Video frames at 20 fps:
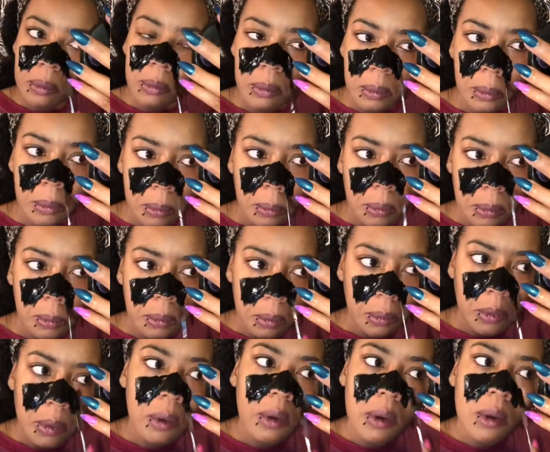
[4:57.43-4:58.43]

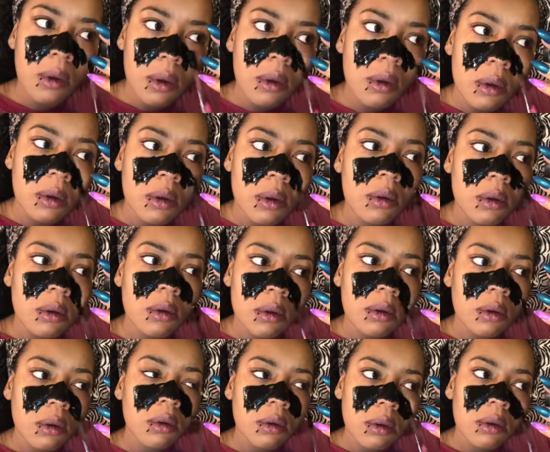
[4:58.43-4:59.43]

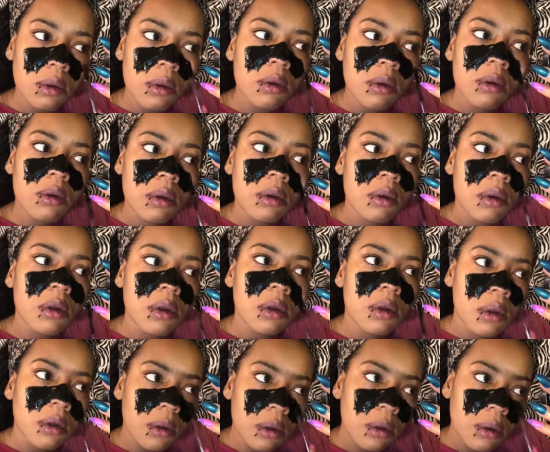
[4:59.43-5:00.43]

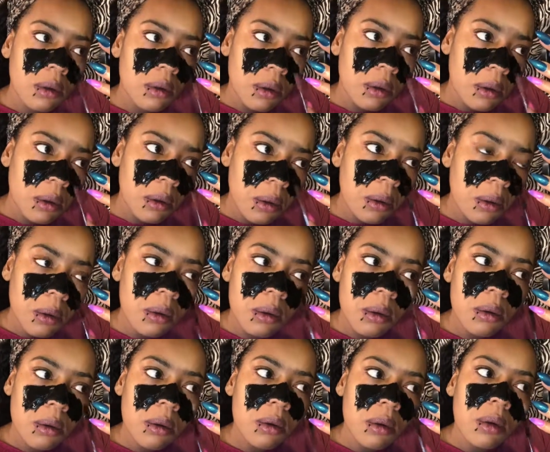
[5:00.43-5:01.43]

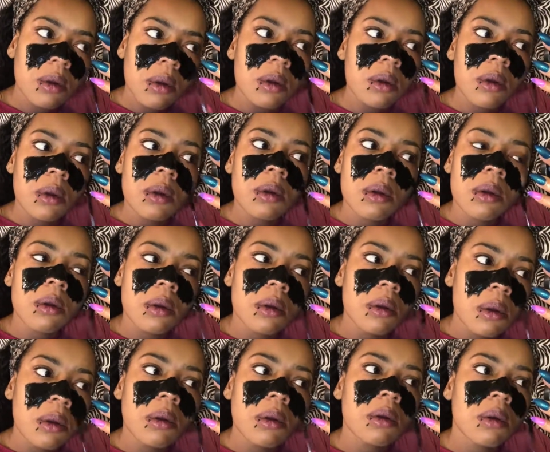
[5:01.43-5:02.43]

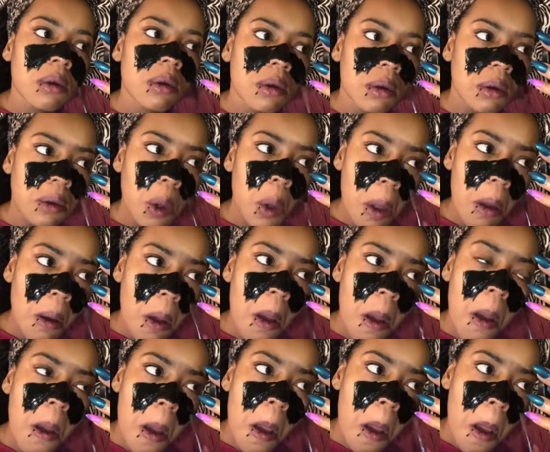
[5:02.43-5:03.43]

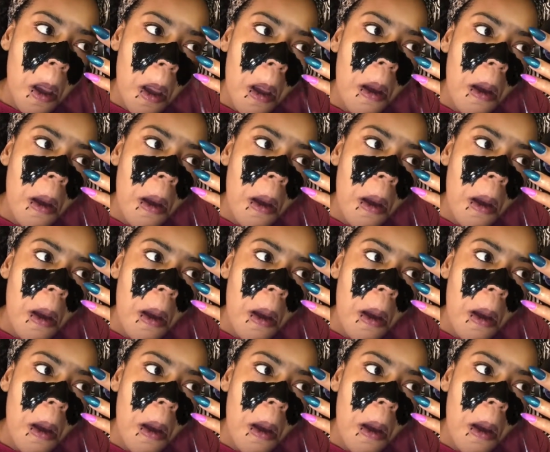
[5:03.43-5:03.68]
No one is speaking in this clip.